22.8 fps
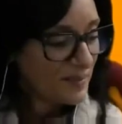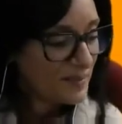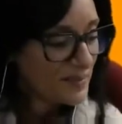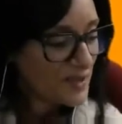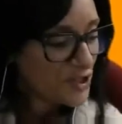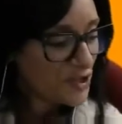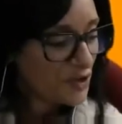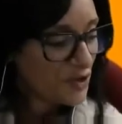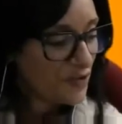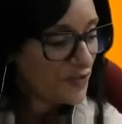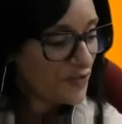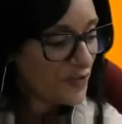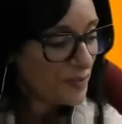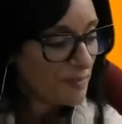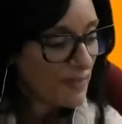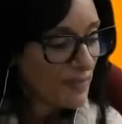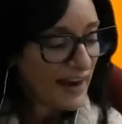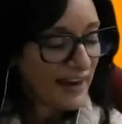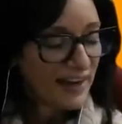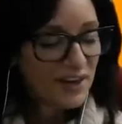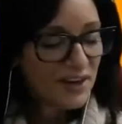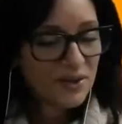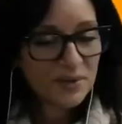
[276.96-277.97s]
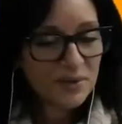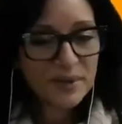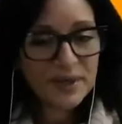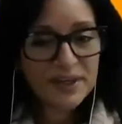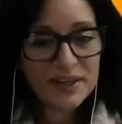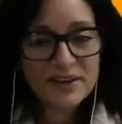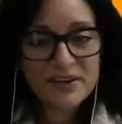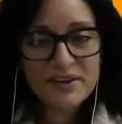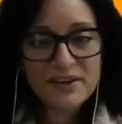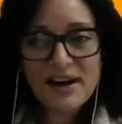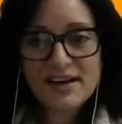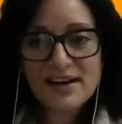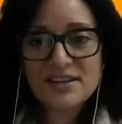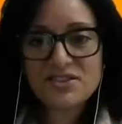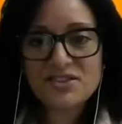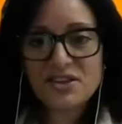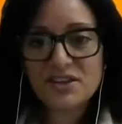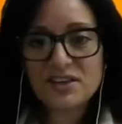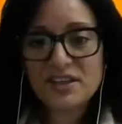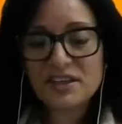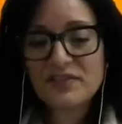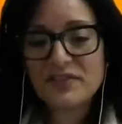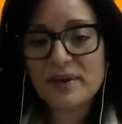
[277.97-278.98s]
So for my career, I
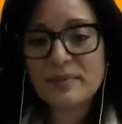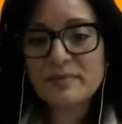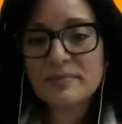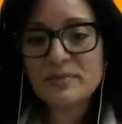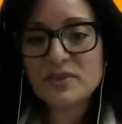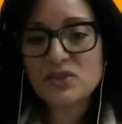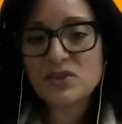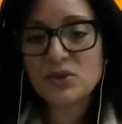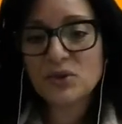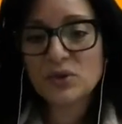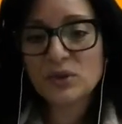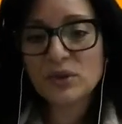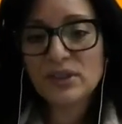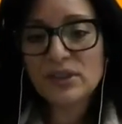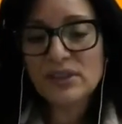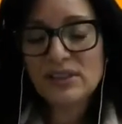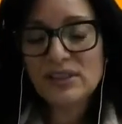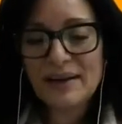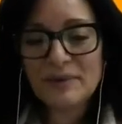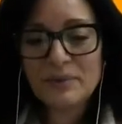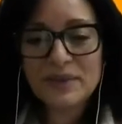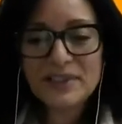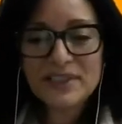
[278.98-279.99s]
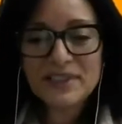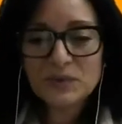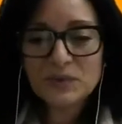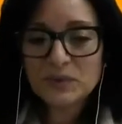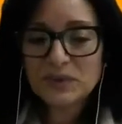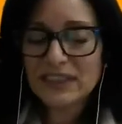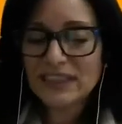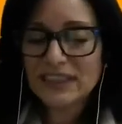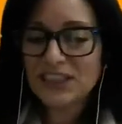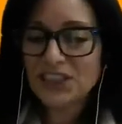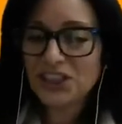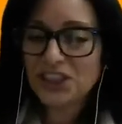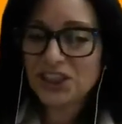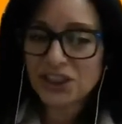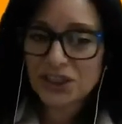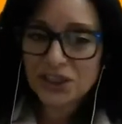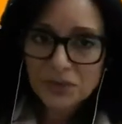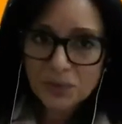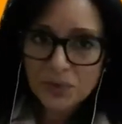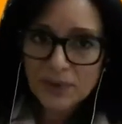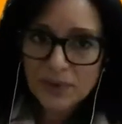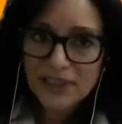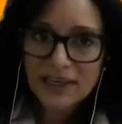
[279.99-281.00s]
started from school. I wasn't really
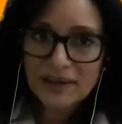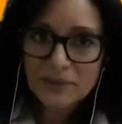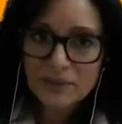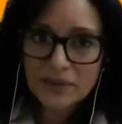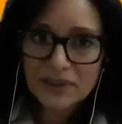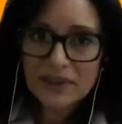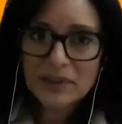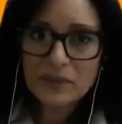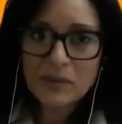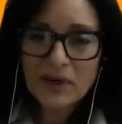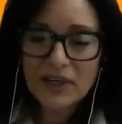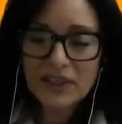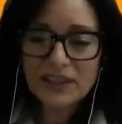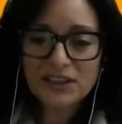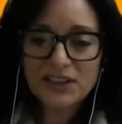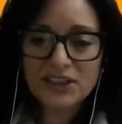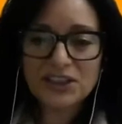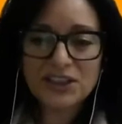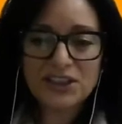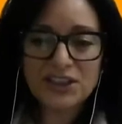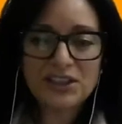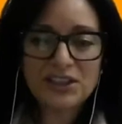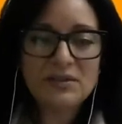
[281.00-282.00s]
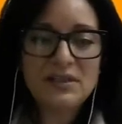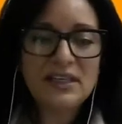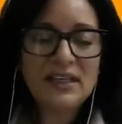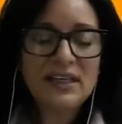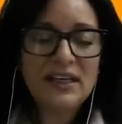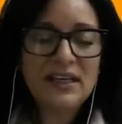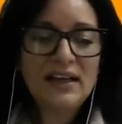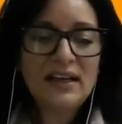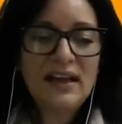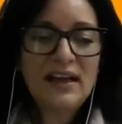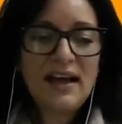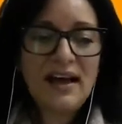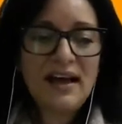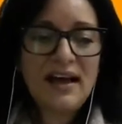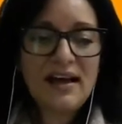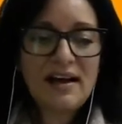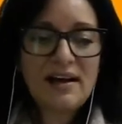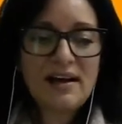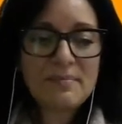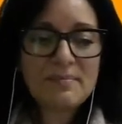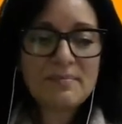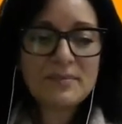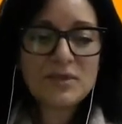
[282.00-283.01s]
sure what I really wanted to do.
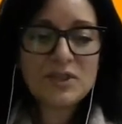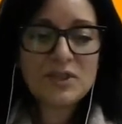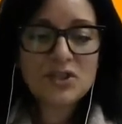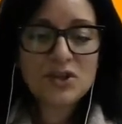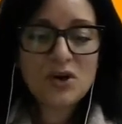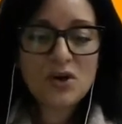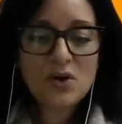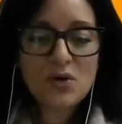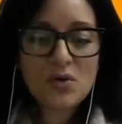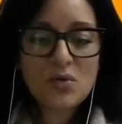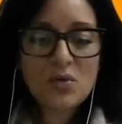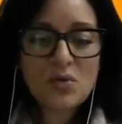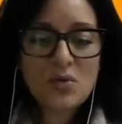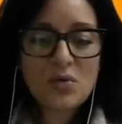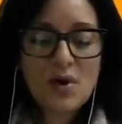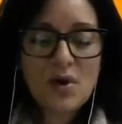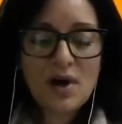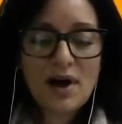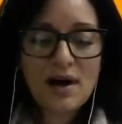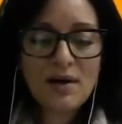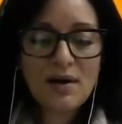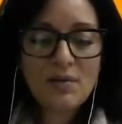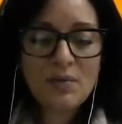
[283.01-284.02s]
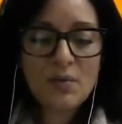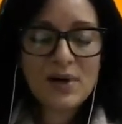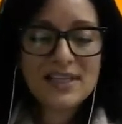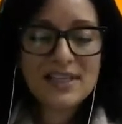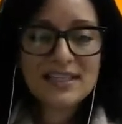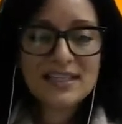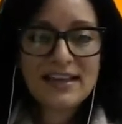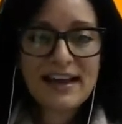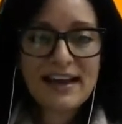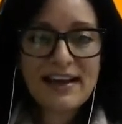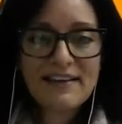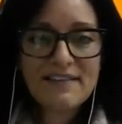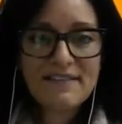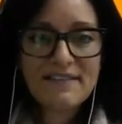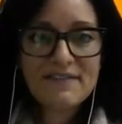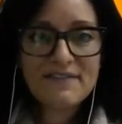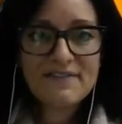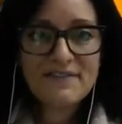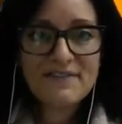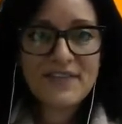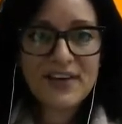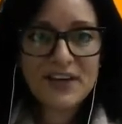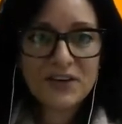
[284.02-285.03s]
So once I
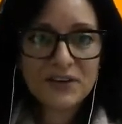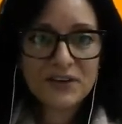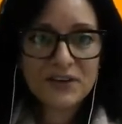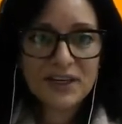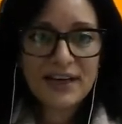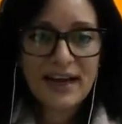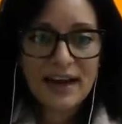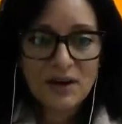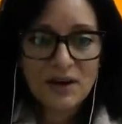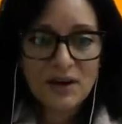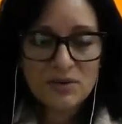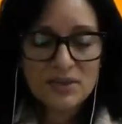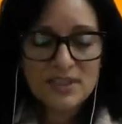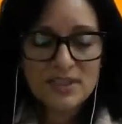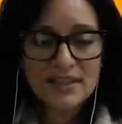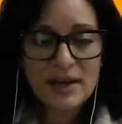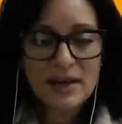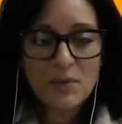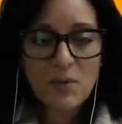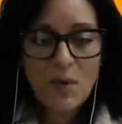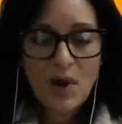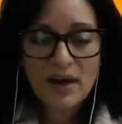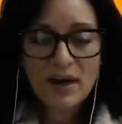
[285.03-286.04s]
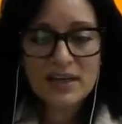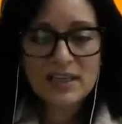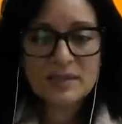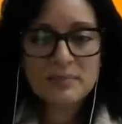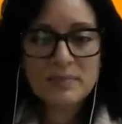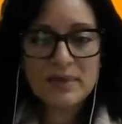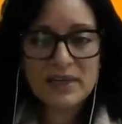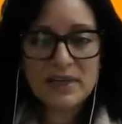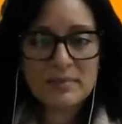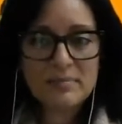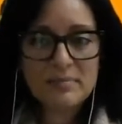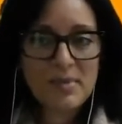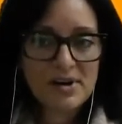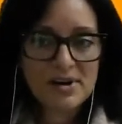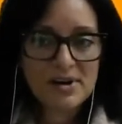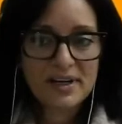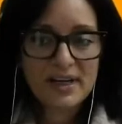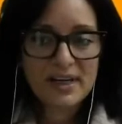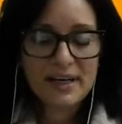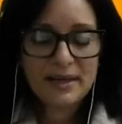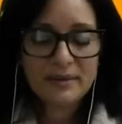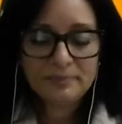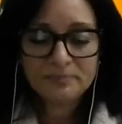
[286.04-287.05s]
figured it out and I wanted to be in
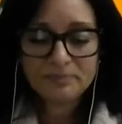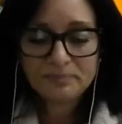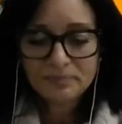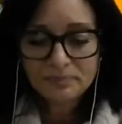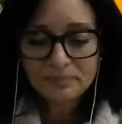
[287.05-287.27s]
marketing,